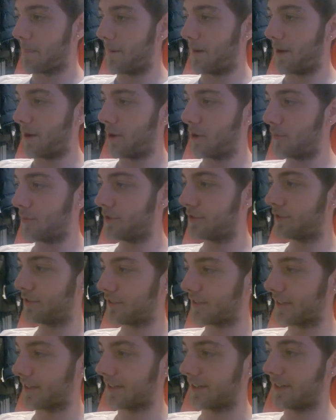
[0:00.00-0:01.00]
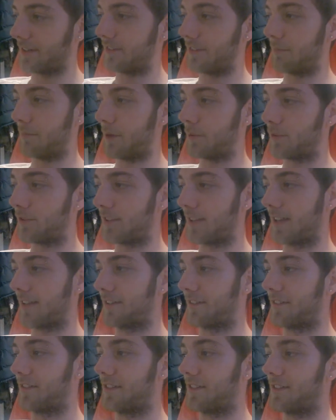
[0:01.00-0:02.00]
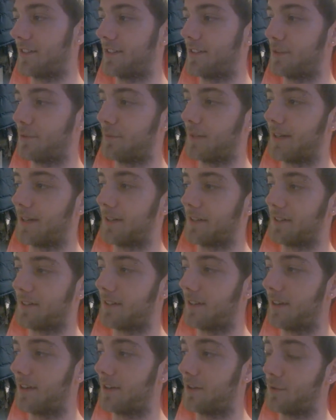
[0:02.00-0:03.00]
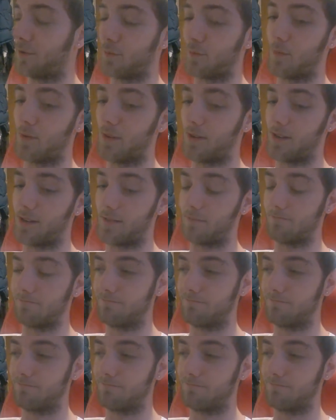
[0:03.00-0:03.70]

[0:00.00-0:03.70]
Who would you say is the most talented in your band, and why?